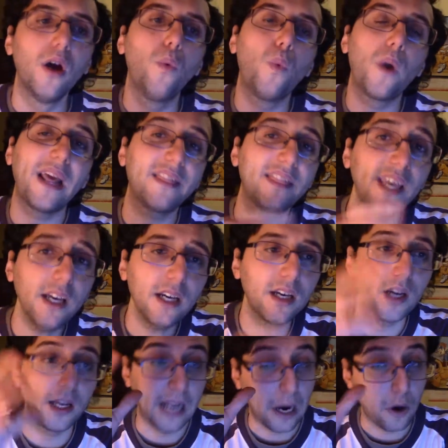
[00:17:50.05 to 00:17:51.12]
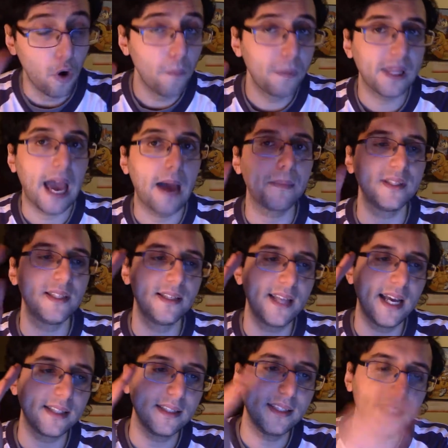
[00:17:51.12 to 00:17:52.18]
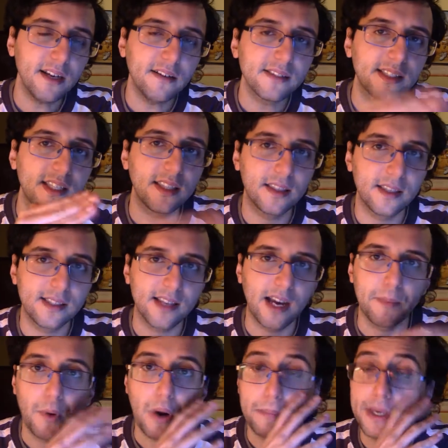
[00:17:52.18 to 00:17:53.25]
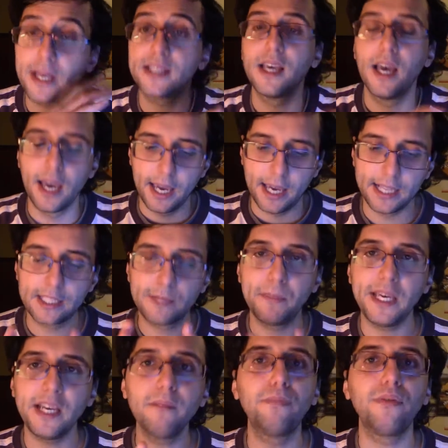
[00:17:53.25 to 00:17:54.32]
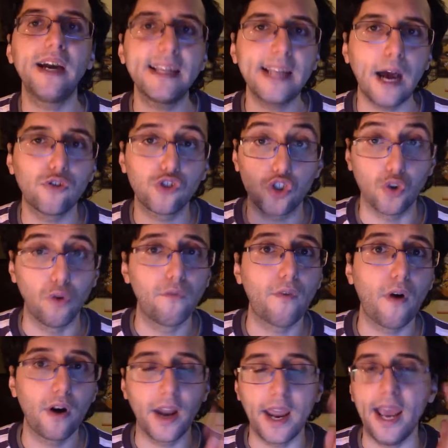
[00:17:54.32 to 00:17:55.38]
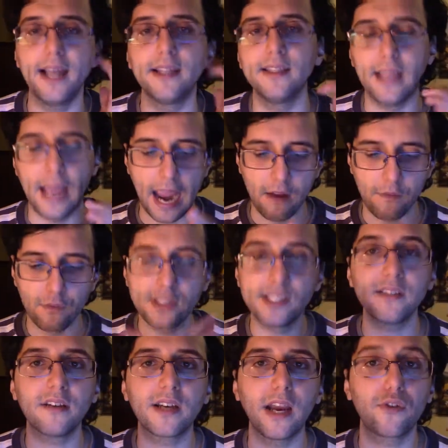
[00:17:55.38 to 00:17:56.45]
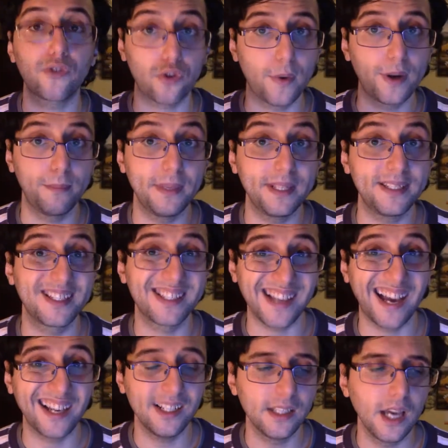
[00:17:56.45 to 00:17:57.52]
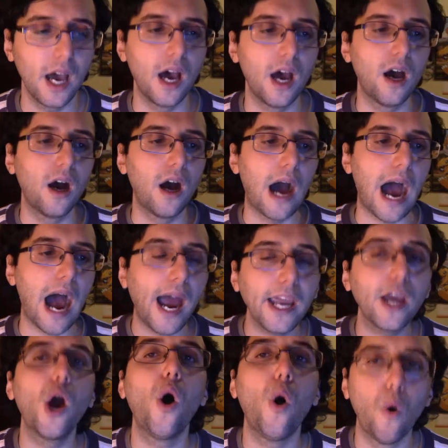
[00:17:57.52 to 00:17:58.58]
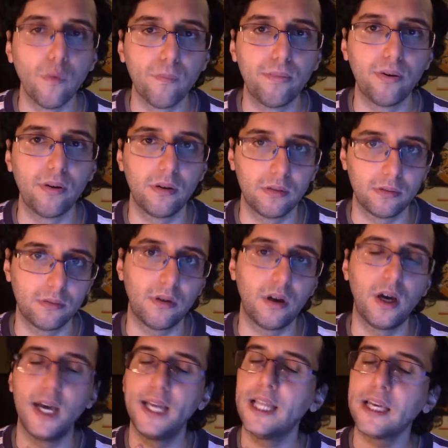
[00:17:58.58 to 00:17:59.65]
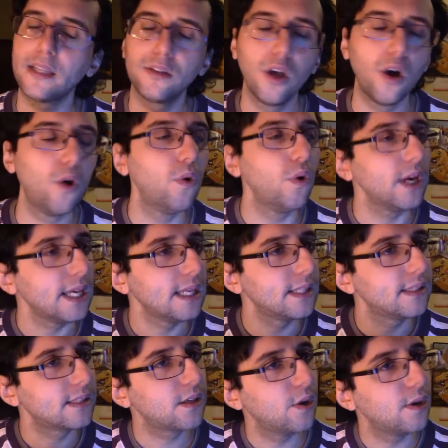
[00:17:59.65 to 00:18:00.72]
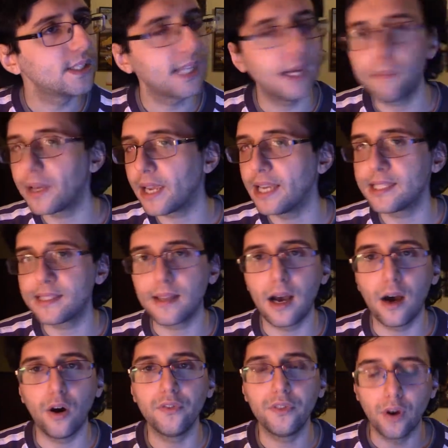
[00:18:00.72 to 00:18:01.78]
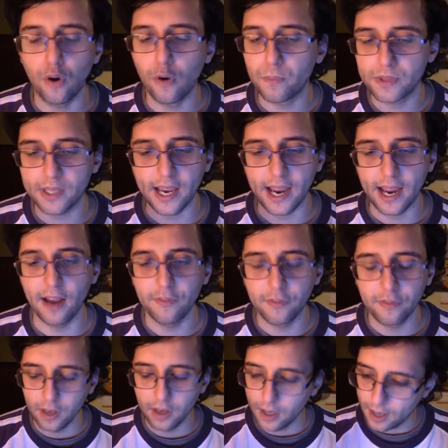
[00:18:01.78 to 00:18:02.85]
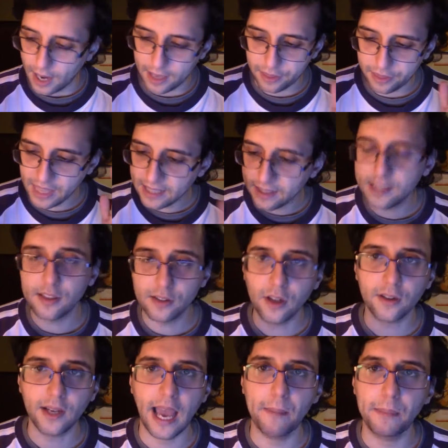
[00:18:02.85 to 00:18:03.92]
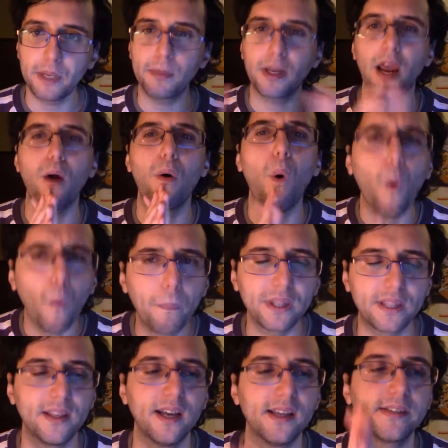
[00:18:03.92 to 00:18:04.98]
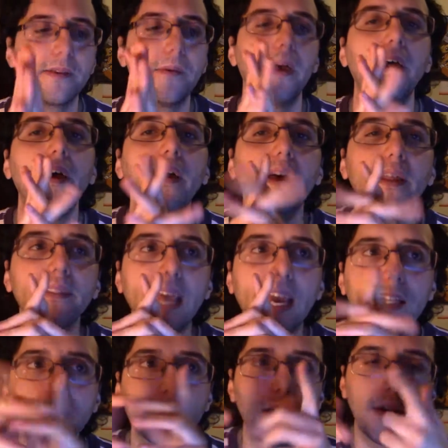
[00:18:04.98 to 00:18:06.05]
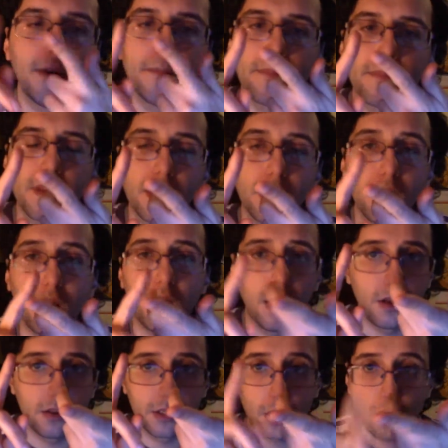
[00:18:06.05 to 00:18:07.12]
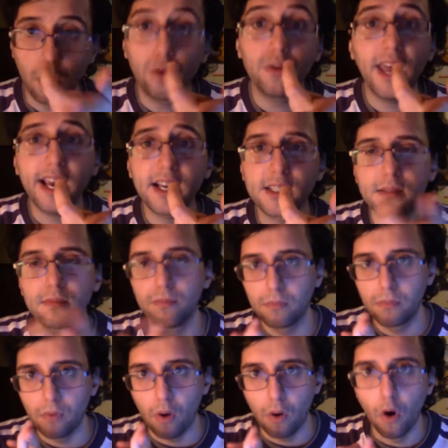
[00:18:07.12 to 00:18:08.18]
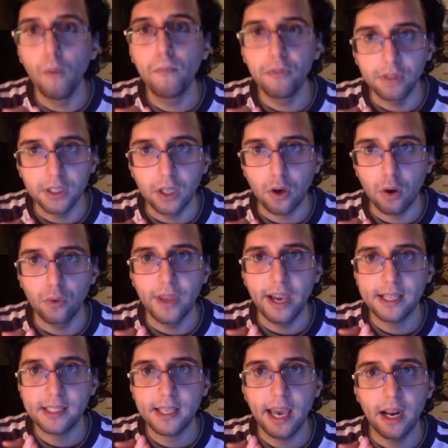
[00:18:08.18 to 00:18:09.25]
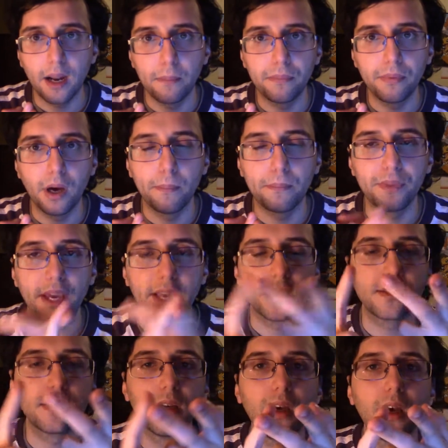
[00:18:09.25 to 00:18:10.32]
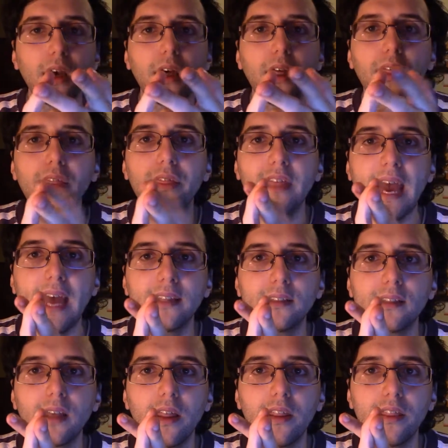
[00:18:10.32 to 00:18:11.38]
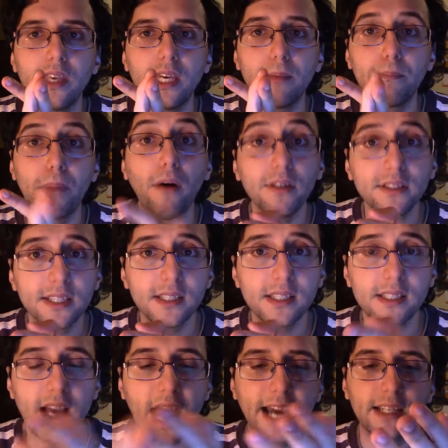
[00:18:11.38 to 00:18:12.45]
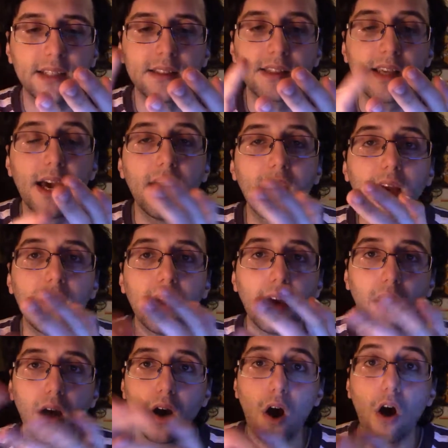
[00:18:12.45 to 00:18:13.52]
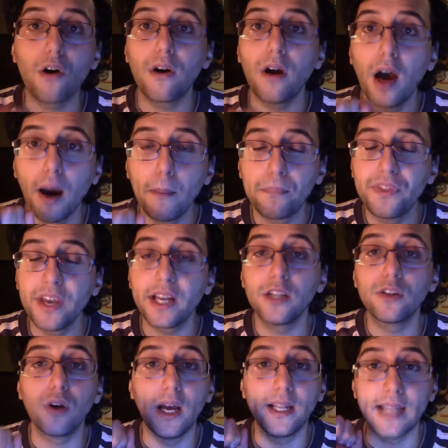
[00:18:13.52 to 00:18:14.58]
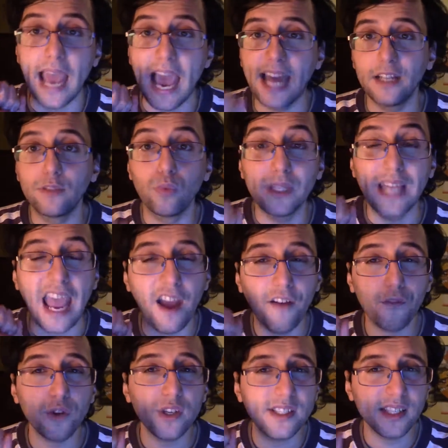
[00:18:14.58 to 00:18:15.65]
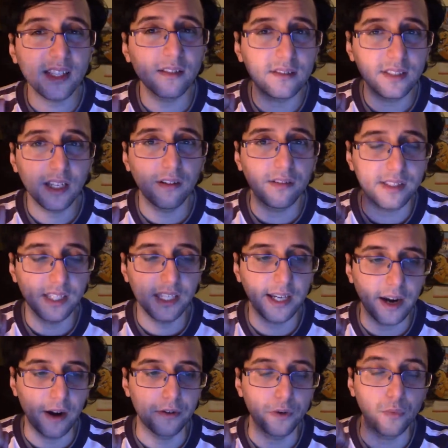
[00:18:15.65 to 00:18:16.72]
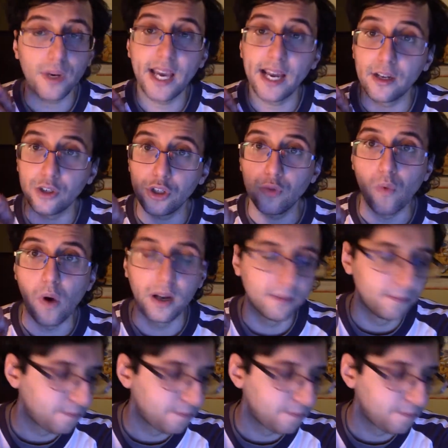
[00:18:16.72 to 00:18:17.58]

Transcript: What I think, and I hope it happens, is that DLC this time around, because it's being planned out so far ahead and every single character has already been decided, I hope, and I know it goes up against all of the hopes I have. I think this is not happening, but I hope it does. That the codex, hopefully the codex get updated, that the Palutena's guidance are updated and added with every single DLC character, we get a new one.